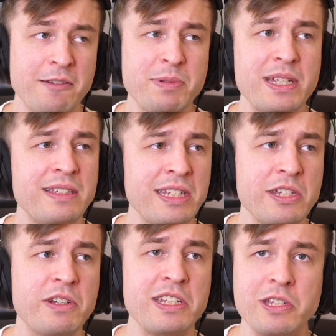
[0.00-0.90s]
on
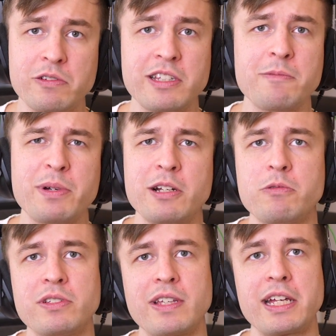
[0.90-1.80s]
PC you can use it, but
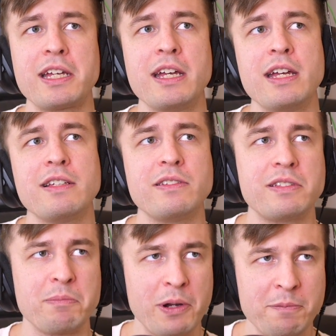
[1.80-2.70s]
it was like
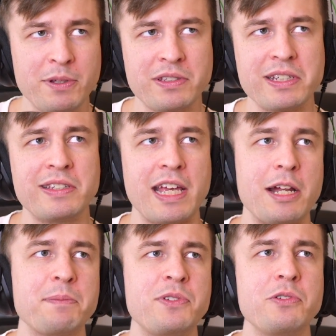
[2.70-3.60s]
purposely
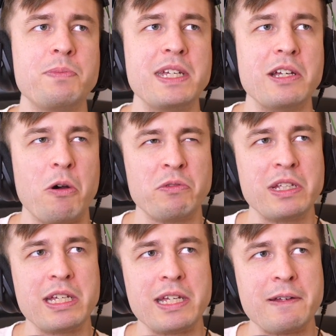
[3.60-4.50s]
set up to be
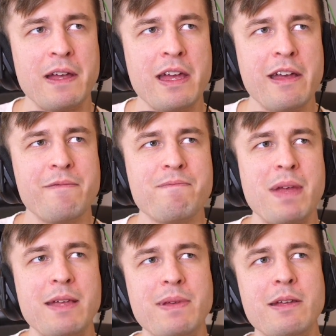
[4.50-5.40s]
only
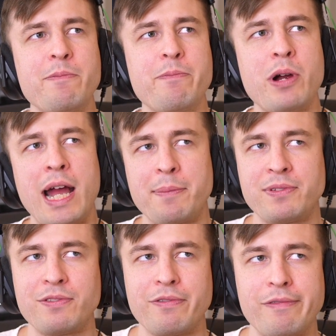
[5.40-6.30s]
maybe
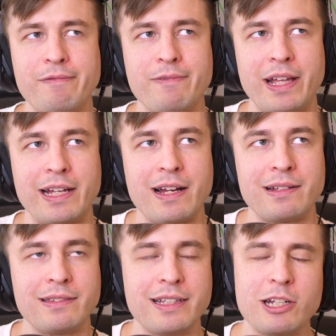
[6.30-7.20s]
perhaps like
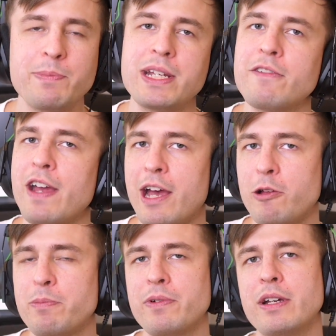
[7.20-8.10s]
a little bit of
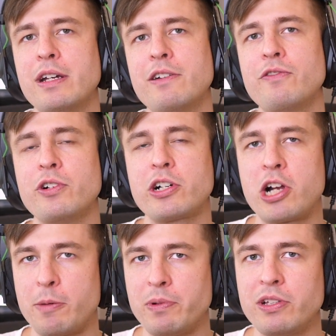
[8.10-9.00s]
help for a
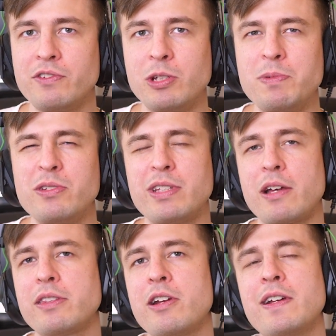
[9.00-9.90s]
couple of GPUs
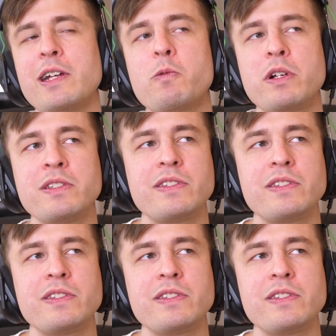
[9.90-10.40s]
out there, and it